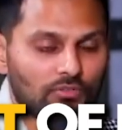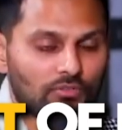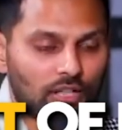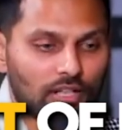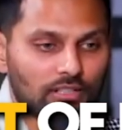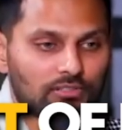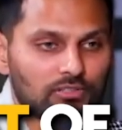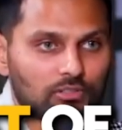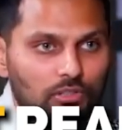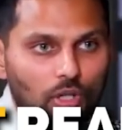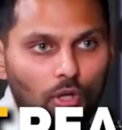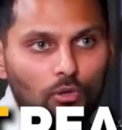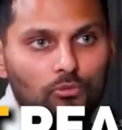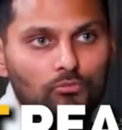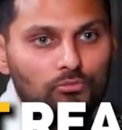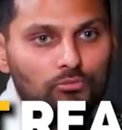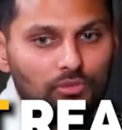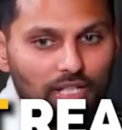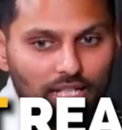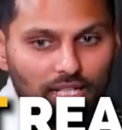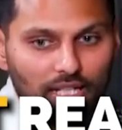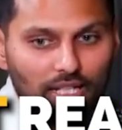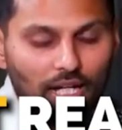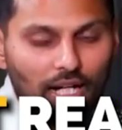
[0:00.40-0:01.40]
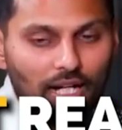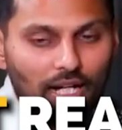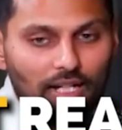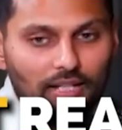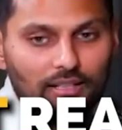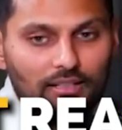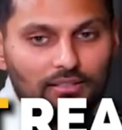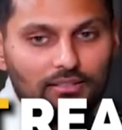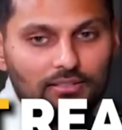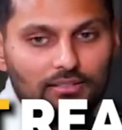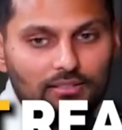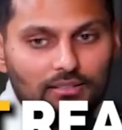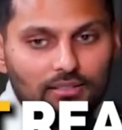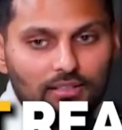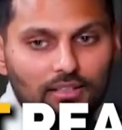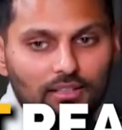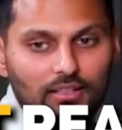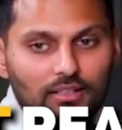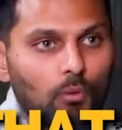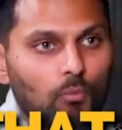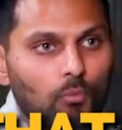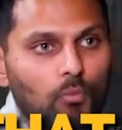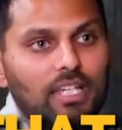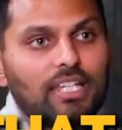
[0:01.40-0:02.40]
of us don't realize
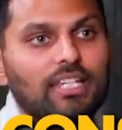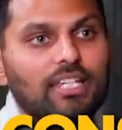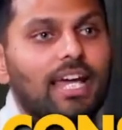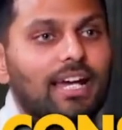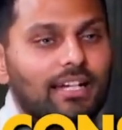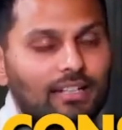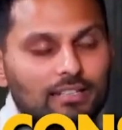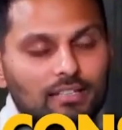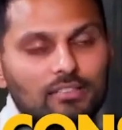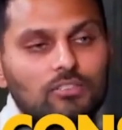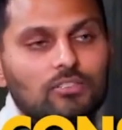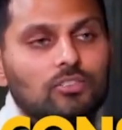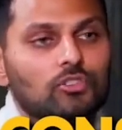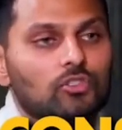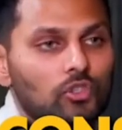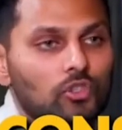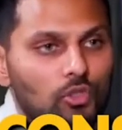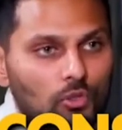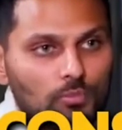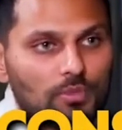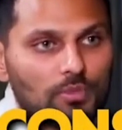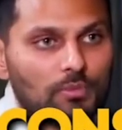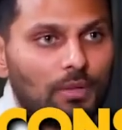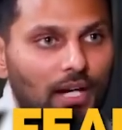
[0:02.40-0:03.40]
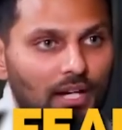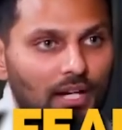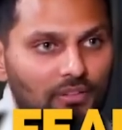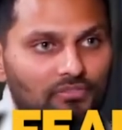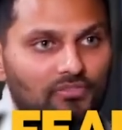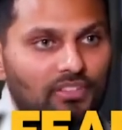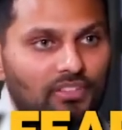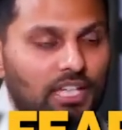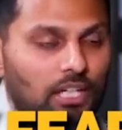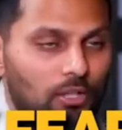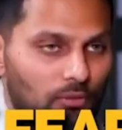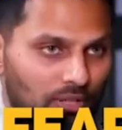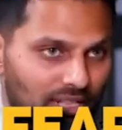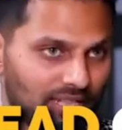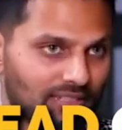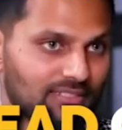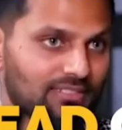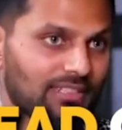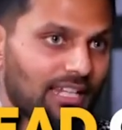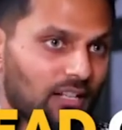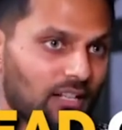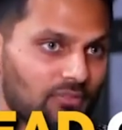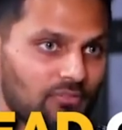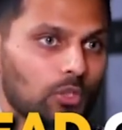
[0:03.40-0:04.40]
that we get consumed by fear
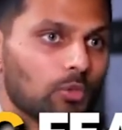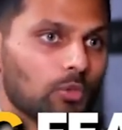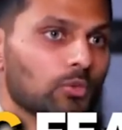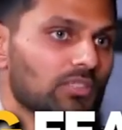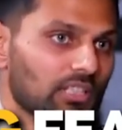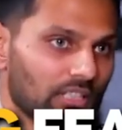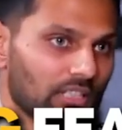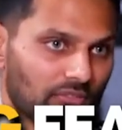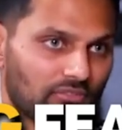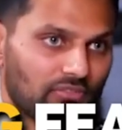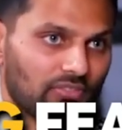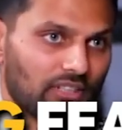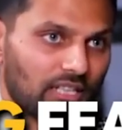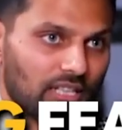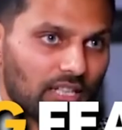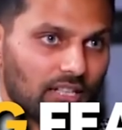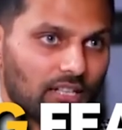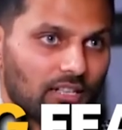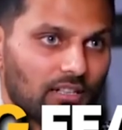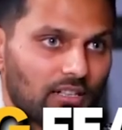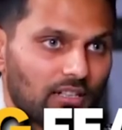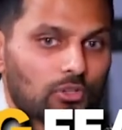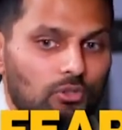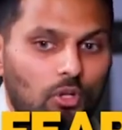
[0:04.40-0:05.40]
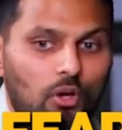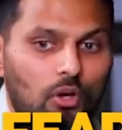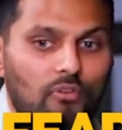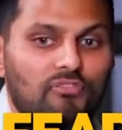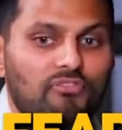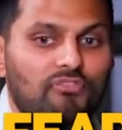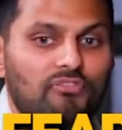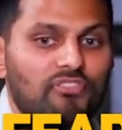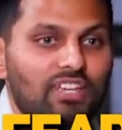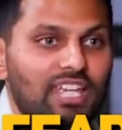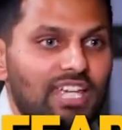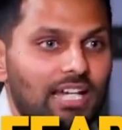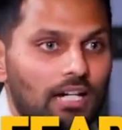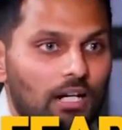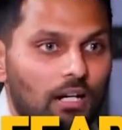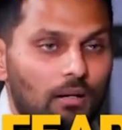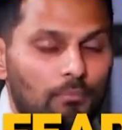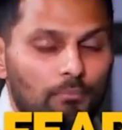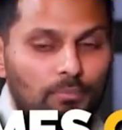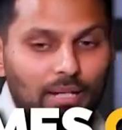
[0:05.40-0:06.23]
instead of using fear. So fear